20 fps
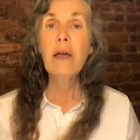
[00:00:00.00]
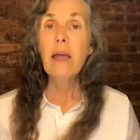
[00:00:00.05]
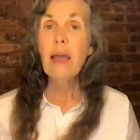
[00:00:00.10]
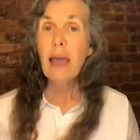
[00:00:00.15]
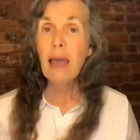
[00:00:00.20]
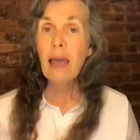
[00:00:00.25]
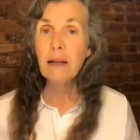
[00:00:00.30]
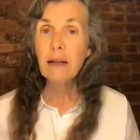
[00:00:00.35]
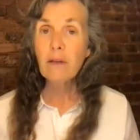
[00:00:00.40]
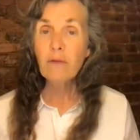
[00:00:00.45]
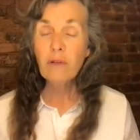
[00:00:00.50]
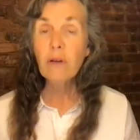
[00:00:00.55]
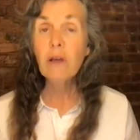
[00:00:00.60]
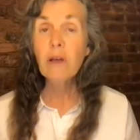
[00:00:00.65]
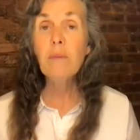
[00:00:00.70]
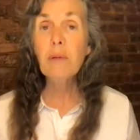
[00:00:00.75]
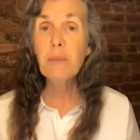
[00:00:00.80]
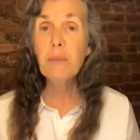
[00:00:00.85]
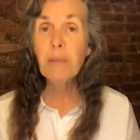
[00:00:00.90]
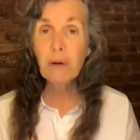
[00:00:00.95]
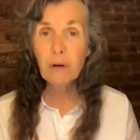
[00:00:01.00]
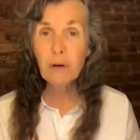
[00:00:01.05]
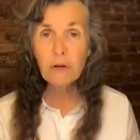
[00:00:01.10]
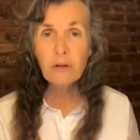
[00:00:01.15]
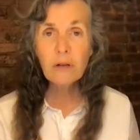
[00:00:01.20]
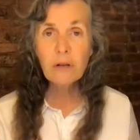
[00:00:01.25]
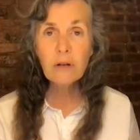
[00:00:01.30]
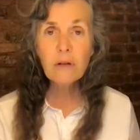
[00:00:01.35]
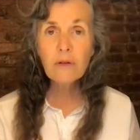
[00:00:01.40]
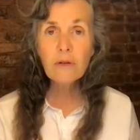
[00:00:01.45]
And if you keep a
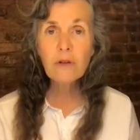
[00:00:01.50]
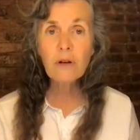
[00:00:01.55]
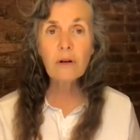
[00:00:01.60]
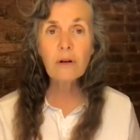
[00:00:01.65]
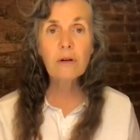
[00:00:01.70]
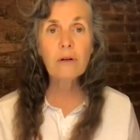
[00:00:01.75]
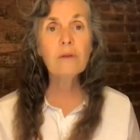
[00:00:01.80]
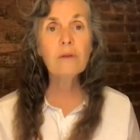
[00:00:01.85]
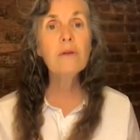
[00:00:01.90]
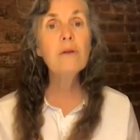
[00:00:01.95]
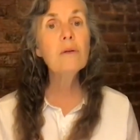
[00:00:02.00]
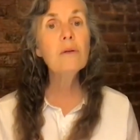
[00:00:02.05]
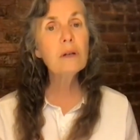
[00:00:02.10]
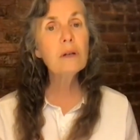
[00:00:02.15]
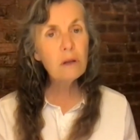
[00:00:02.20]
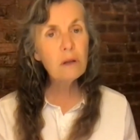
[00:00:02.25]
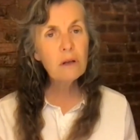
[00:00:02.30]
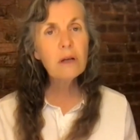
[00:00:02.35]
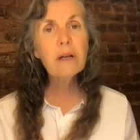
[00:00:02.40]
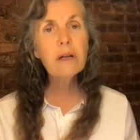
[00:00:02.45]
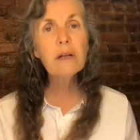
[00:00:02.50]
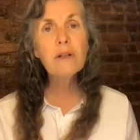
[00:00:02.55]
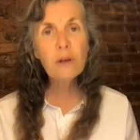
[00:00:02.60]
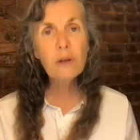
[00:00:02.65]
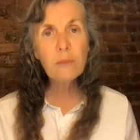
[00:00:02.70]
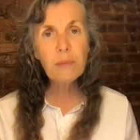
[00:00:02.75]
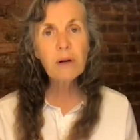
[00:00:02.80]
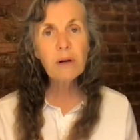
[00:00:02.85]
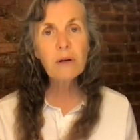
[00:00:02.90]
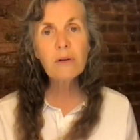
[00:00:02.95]
personal journal, you can look at
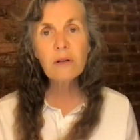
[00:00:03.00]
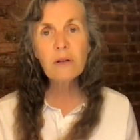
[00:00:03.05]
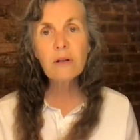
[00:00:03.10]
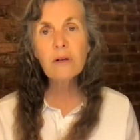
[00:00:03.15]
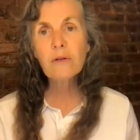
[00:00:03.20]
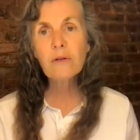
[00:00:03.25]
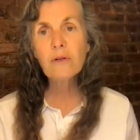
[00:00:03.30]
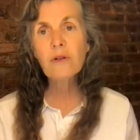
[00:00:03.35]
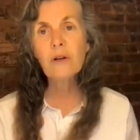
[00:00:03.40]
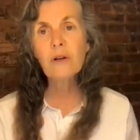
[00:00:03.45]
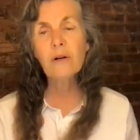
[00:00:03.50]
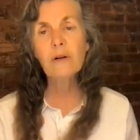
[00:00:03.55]
your personal